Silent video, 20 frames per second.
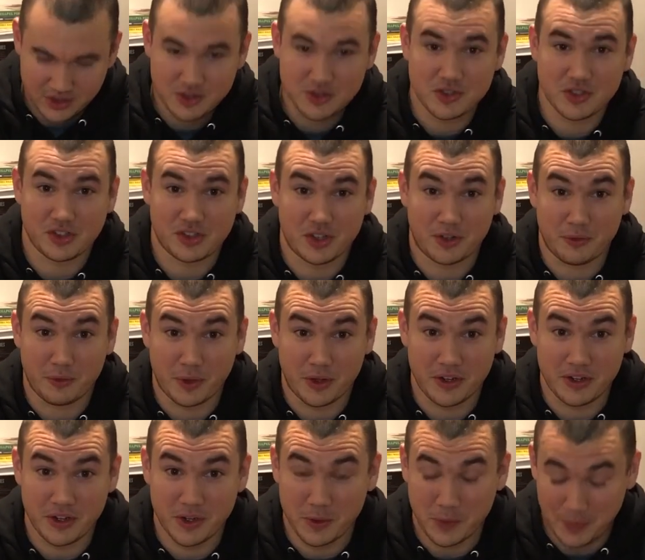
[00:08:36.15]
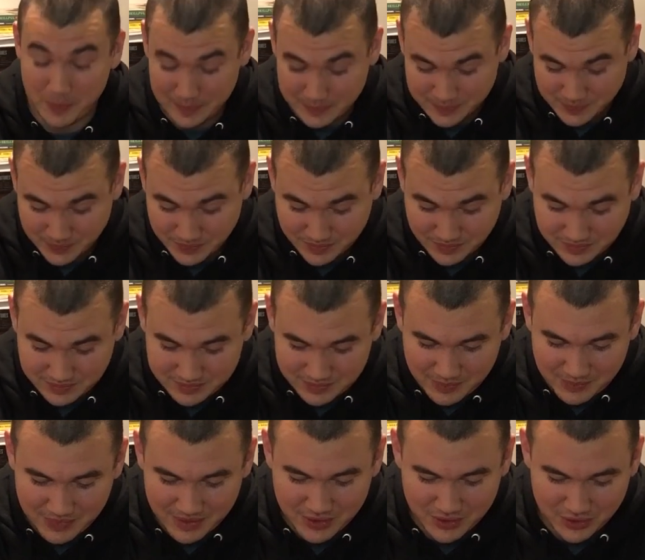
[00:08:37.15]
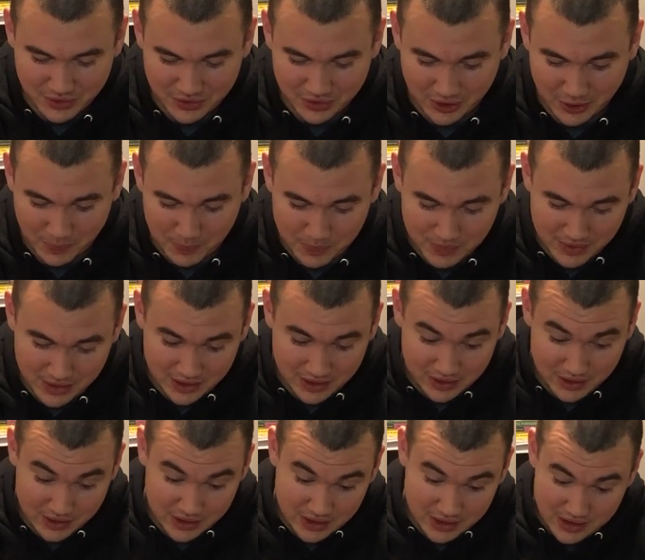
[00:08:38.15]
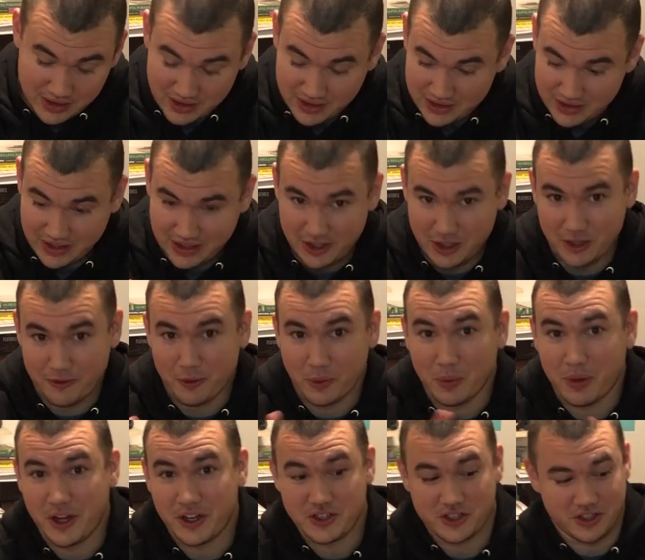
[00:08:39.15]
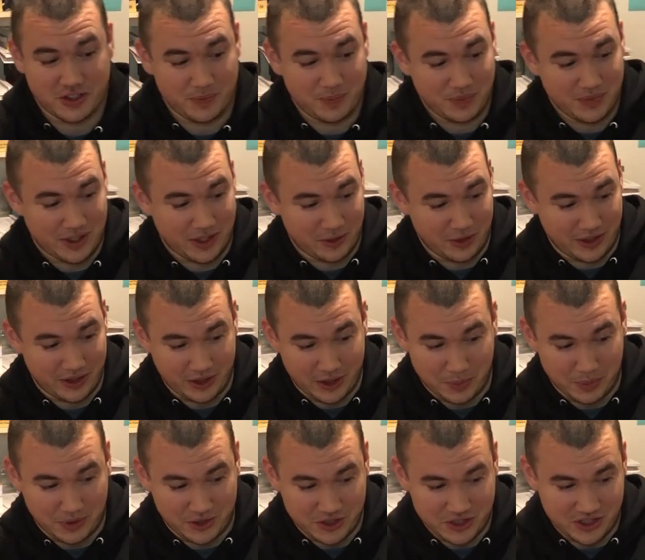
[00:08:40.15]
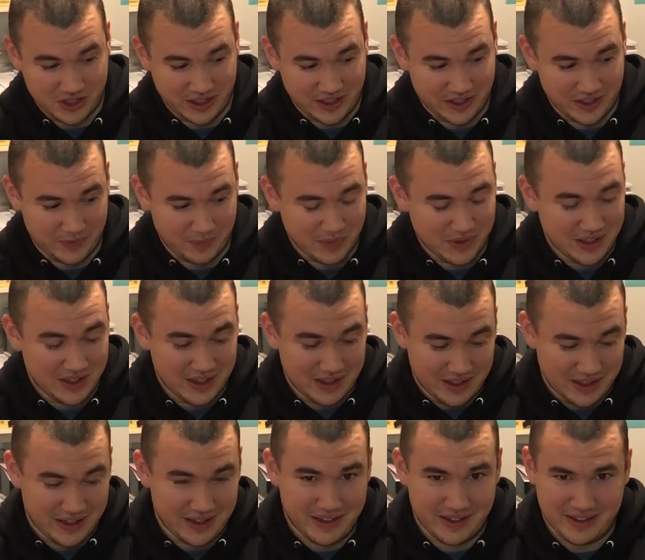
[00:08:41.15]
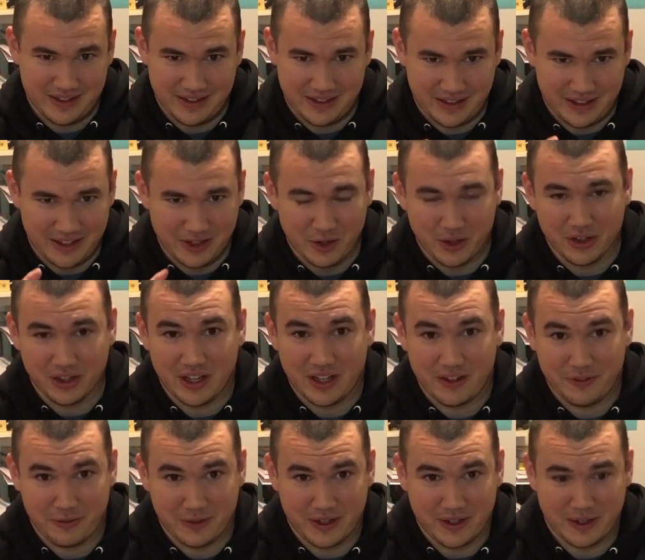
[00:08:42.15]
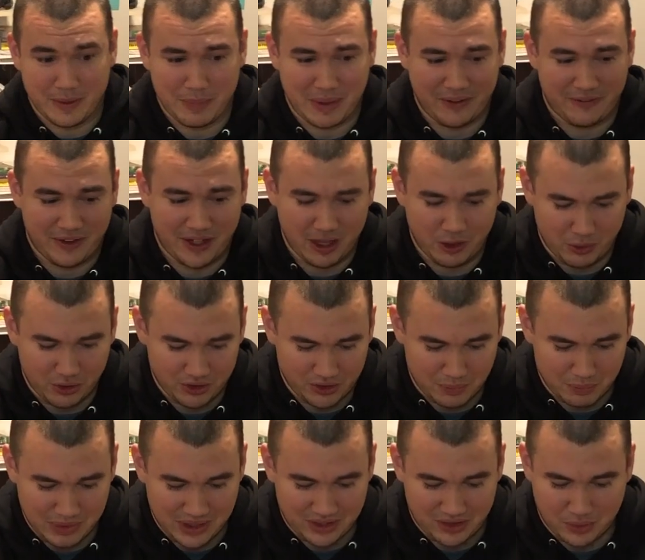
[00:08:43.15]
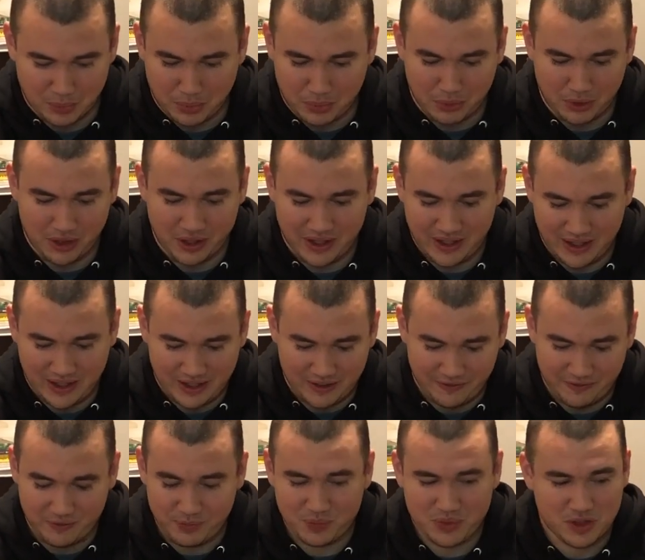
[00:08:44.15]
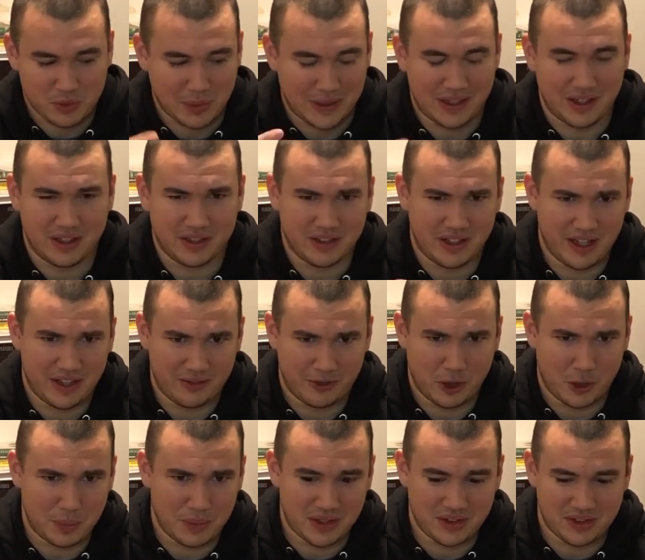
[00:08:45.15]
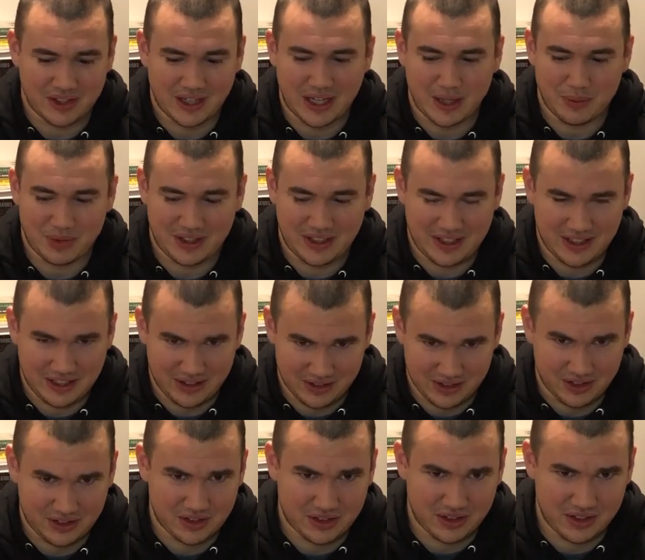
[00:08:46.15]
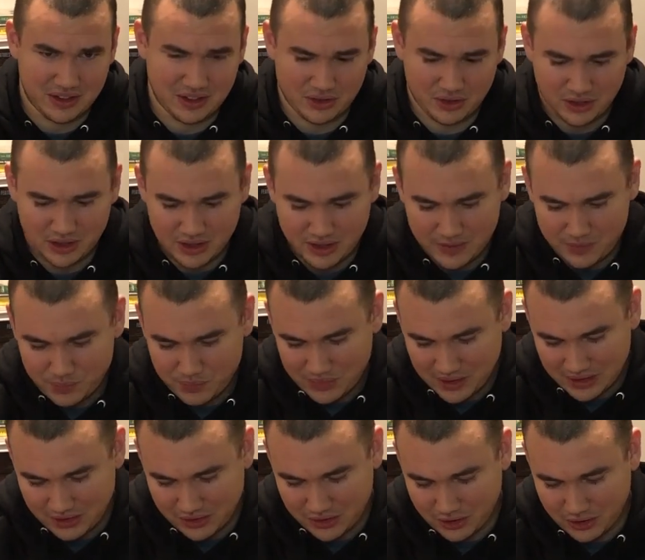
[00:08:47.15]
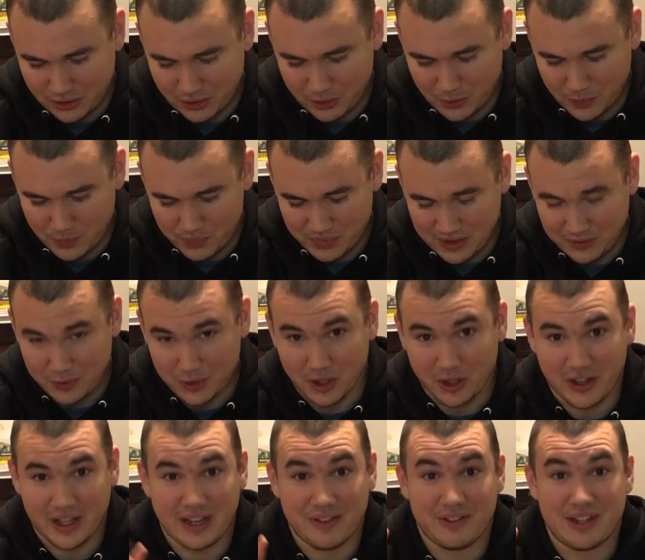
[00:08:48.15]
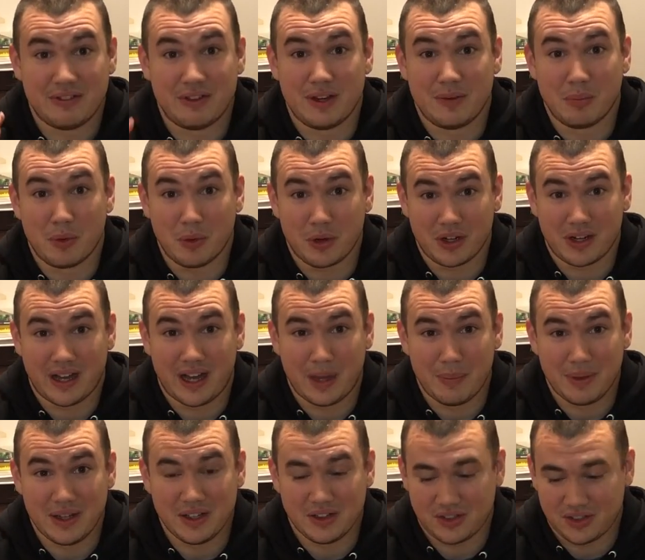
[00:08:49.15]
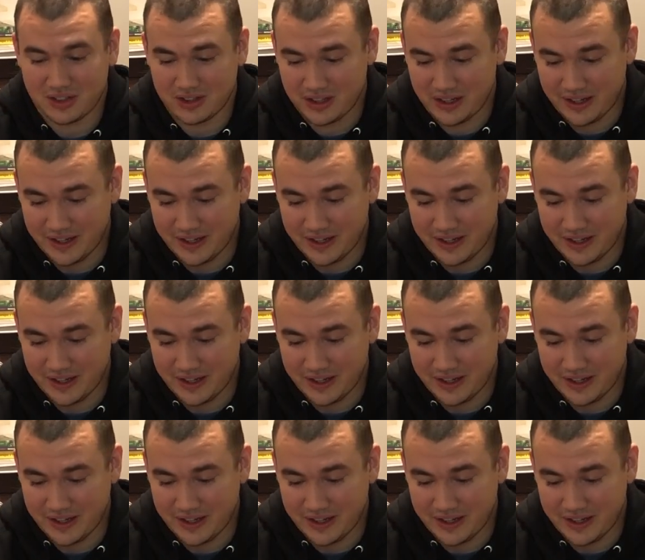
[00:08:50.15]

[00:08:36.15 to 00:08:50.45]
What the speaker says: Just a footnote. So, thank you all for watching. I greatly appreciate it. I know a lot of my followers and base support have spent a lot of copious times eating these things, and so if you all have even more comments,